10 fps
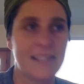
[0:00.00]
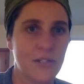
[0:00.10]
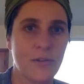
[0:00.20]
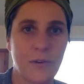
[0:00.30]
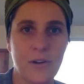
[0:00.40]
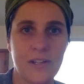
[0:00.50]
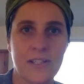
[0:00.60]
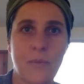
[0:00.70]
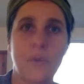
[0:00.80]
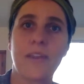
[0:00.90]
as introverted
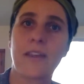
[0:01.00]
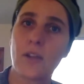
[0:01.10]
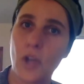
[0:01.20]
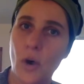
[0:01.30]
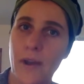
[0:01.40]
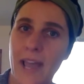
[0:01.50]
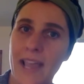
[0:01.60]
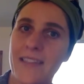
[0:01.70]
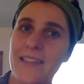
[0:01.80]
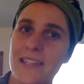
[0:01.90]
as they were, they could go on a
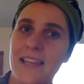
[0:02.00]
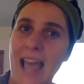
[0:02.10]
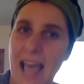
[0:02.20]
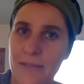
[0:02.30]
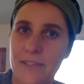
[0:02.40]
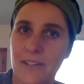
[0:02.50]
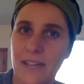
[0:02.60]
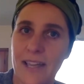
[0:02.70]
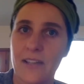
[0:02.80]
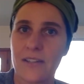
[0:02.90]
hike and they didn't have to
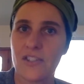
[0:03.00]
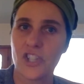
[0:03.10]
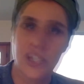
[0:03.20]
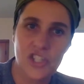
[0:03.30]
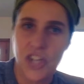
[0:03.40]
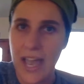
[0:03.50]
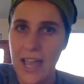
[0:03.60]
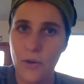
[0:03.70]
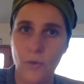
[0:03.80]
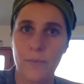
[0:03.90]
like chit
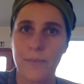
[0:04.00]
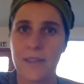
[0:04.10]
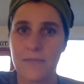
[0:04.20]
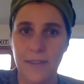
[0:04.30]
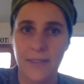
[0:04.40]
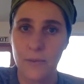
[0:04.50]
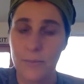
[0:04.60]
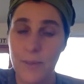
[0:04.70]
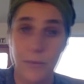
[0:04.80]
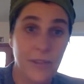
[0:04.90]
chat or be friendly
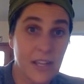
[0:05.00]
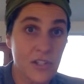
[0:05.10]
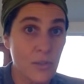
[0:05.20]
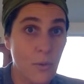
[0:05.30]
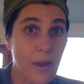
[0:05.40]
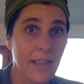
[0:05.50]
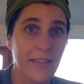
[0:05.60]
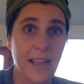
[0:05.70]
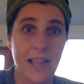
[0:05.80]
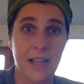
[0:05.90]
with people. They could just
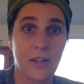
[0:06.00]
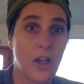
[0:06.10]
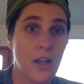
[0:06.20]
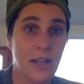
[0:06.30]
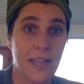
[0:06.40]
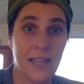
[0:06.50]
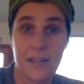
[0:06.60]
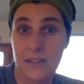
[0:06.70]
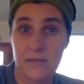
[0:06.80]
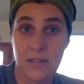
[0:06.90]
quietly hike along
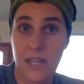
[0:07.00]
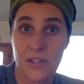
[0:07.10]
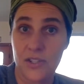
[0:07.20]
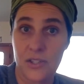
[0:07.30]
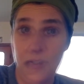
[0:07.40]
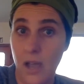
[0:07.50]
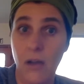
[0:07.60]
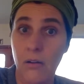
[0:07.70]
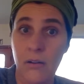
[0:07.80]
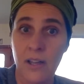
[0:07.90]
and, mm. and just go.
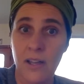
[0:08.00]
